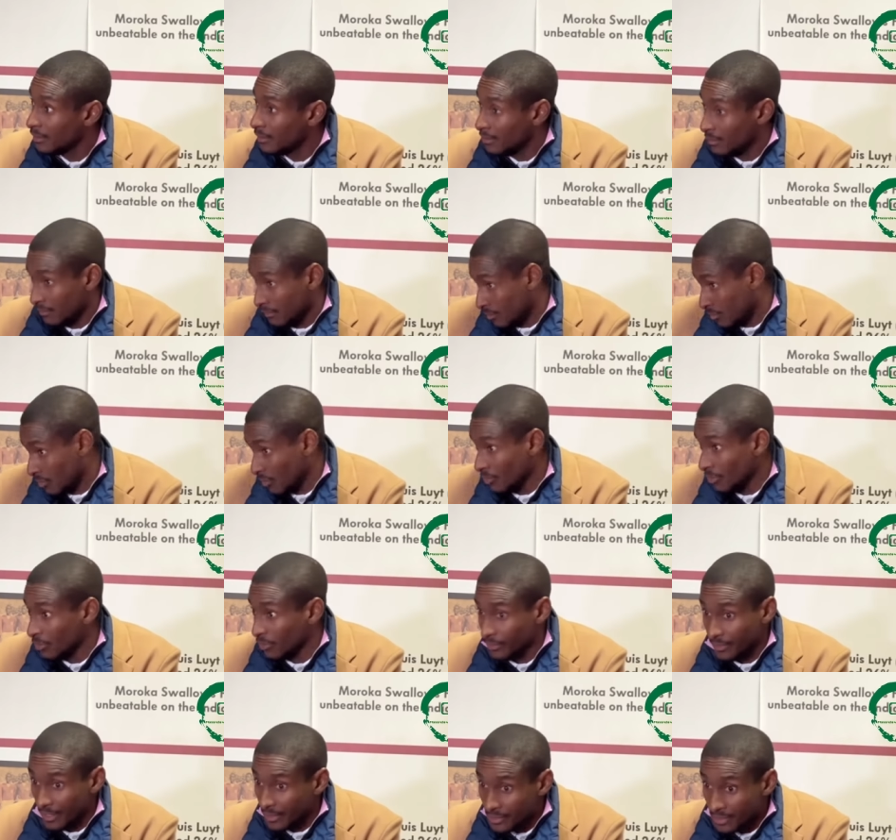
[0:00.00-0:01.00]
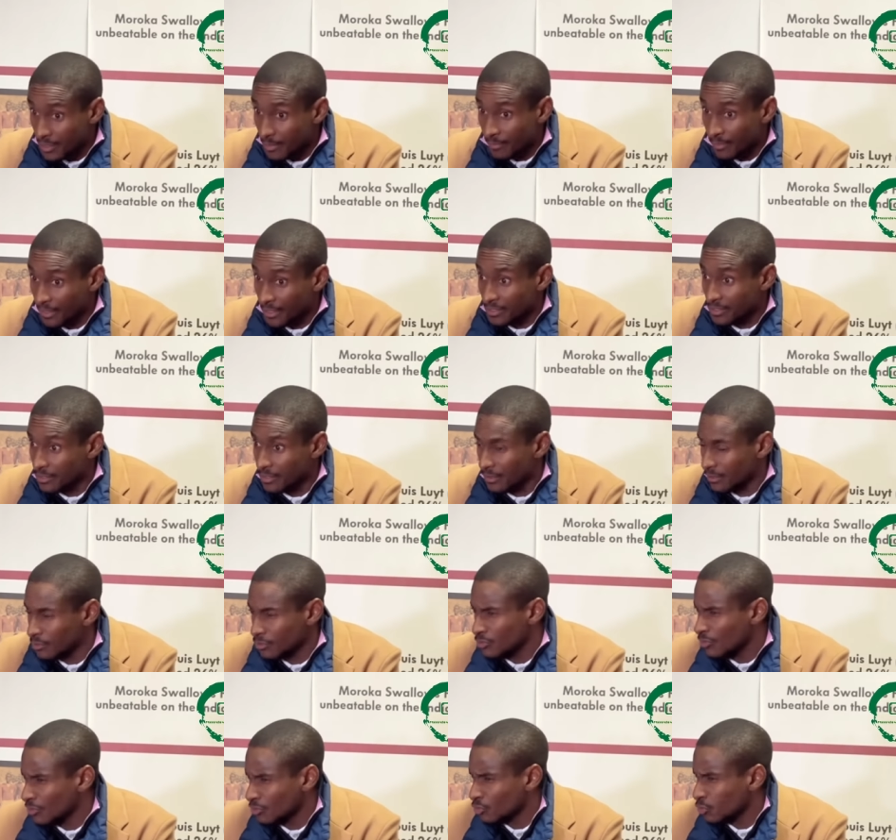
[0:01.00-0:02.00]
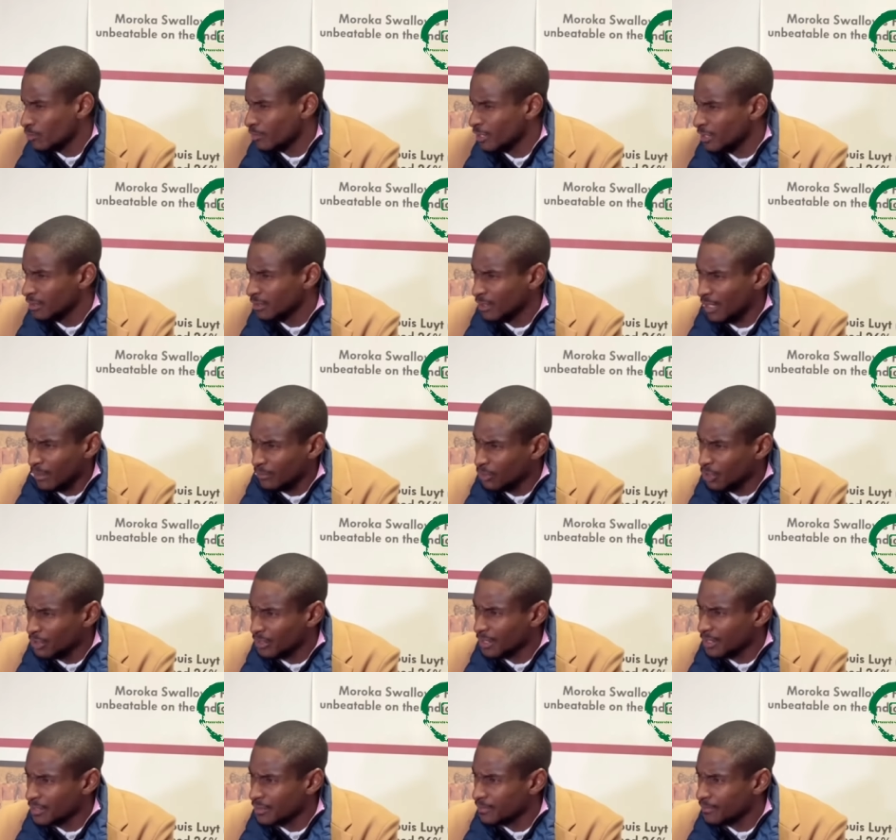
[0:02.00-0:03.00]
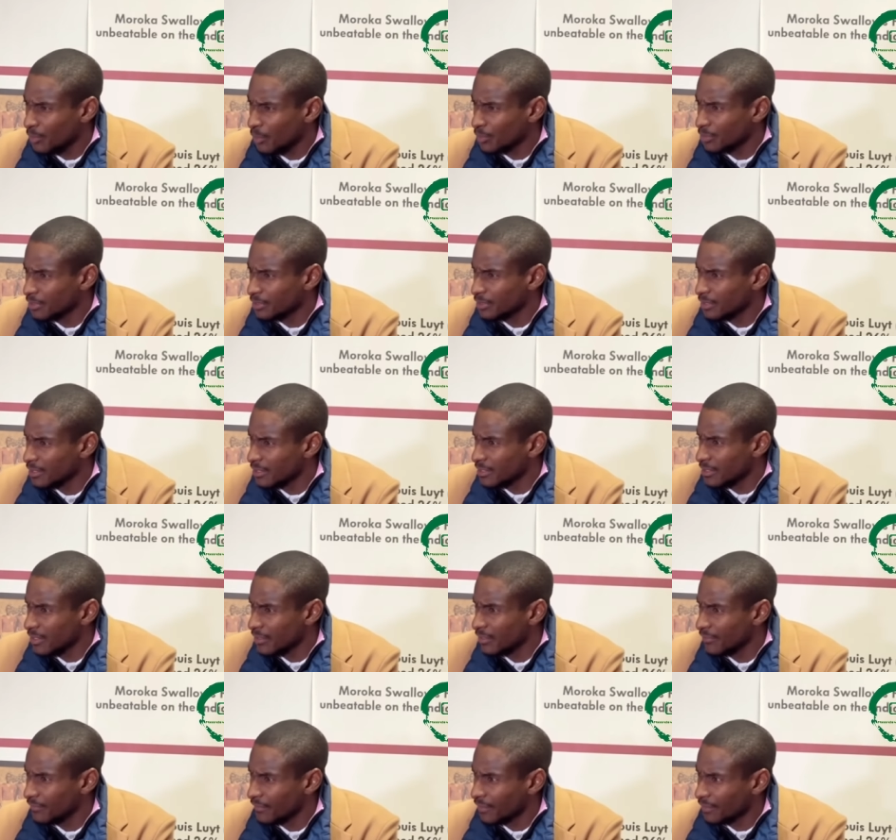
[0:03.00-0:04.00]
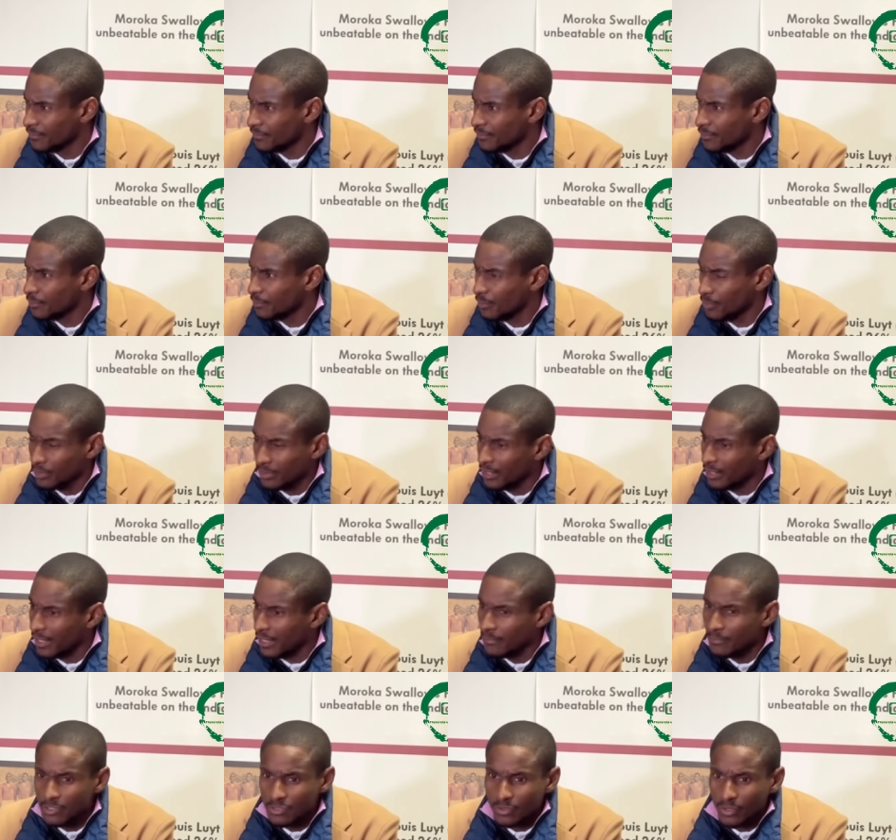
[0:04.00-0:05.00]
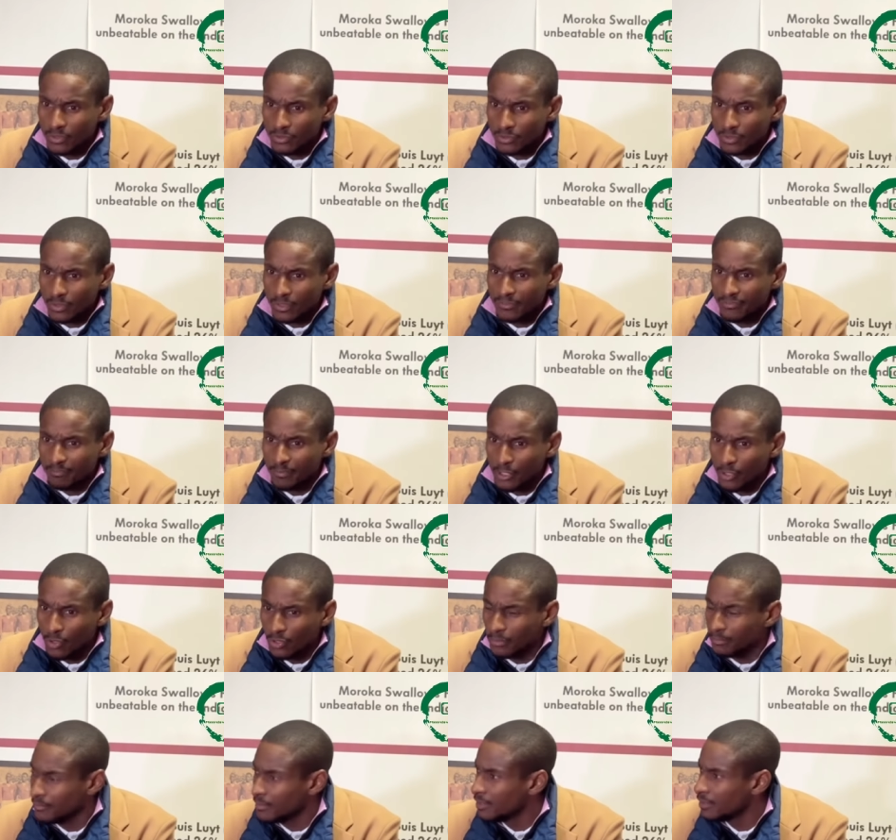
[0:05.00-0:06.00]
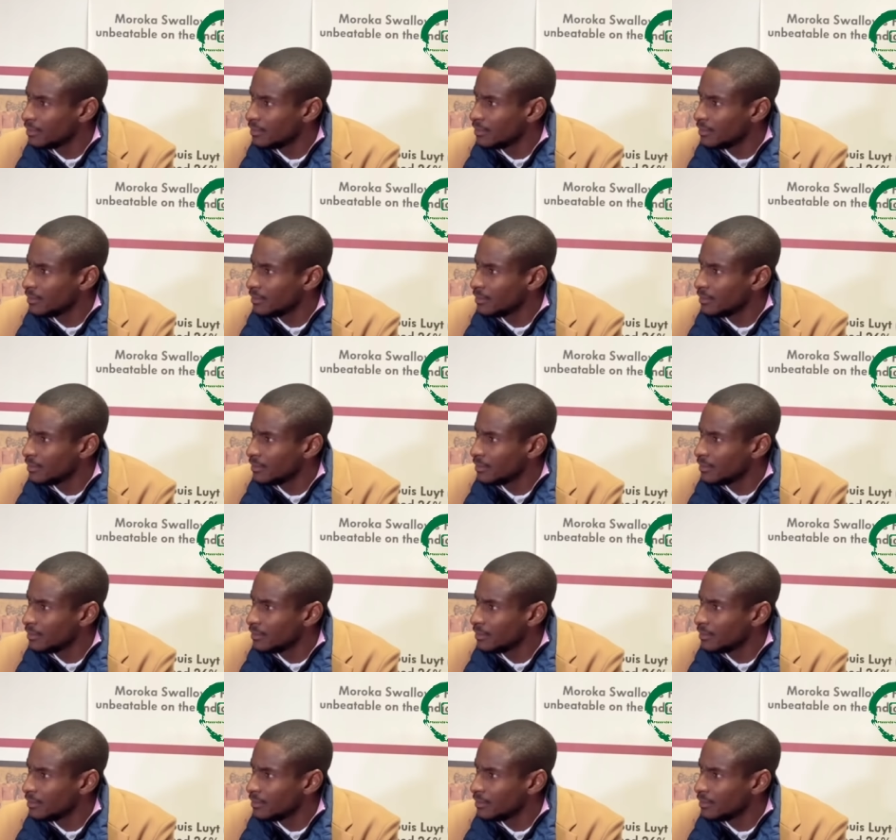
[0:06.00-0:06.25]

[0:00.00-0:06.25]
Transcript: So that's the biggest thing. It's not to me. I'm not as important as South African football. The game is going to live beyond me.